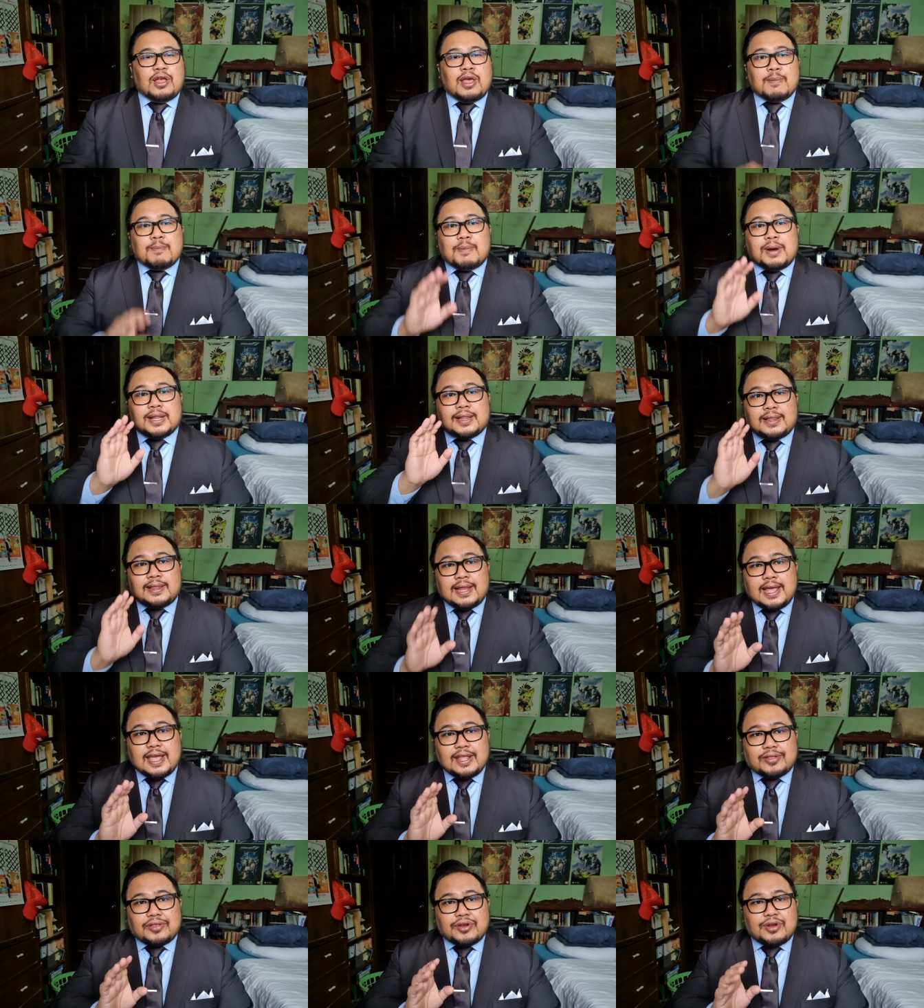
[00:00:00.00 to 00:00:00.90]
but
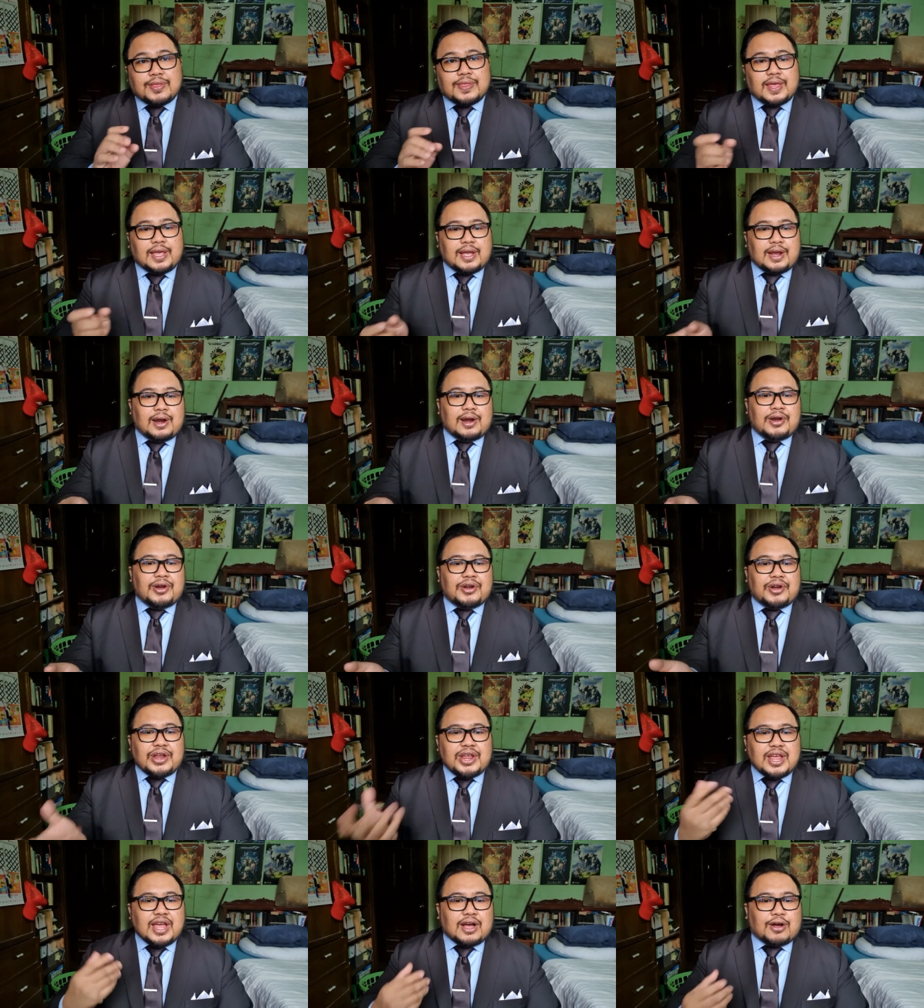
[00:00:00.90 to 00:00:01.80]
later they are
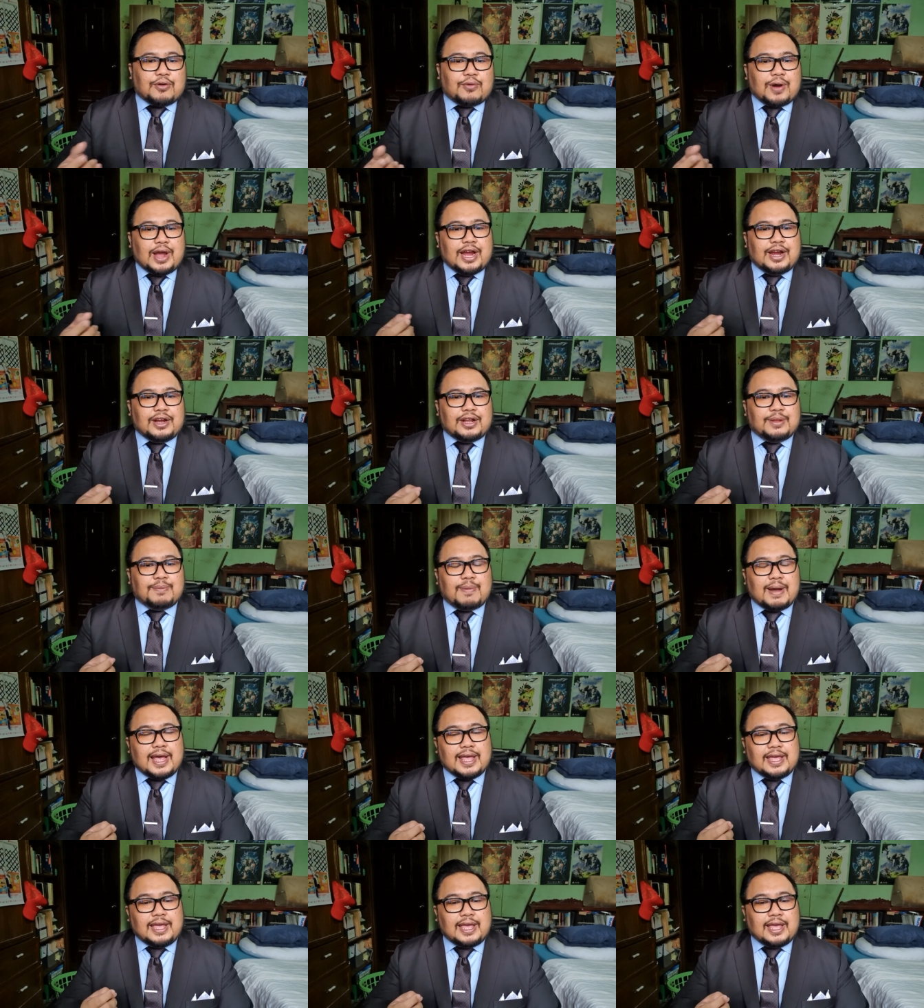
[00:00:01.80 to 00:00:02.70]
reacquired
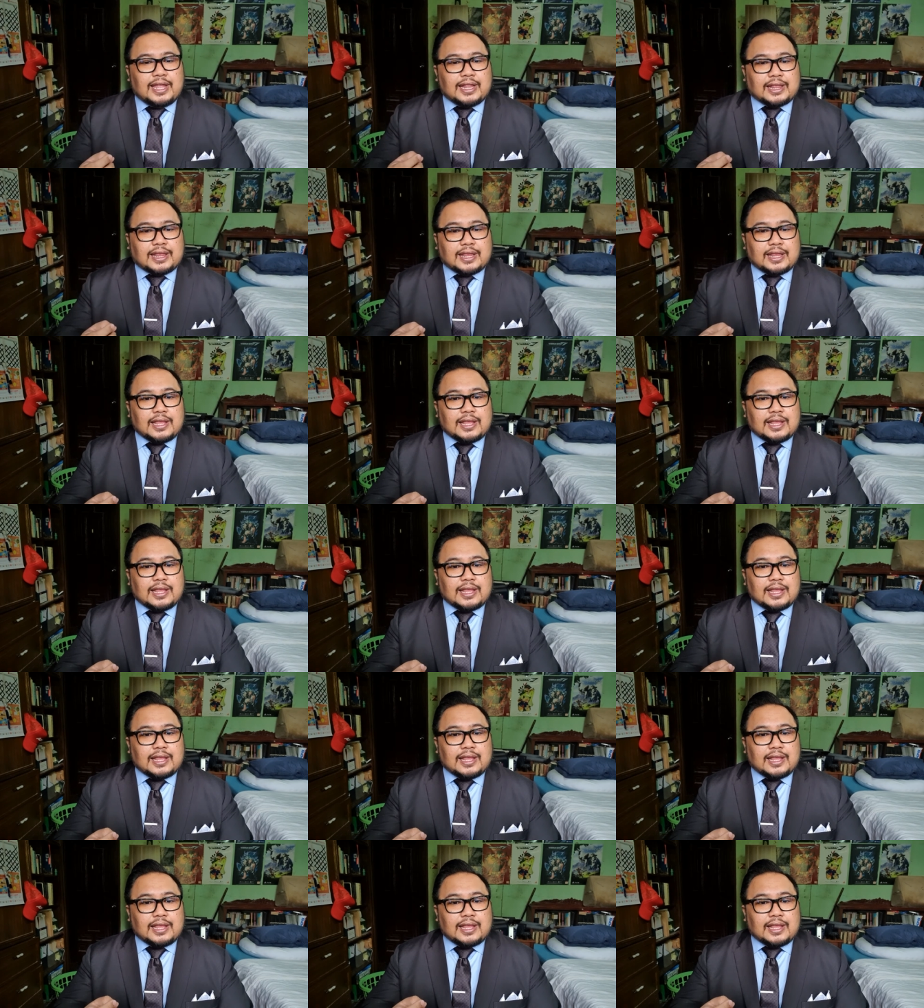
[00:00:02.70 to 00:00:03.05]
by it,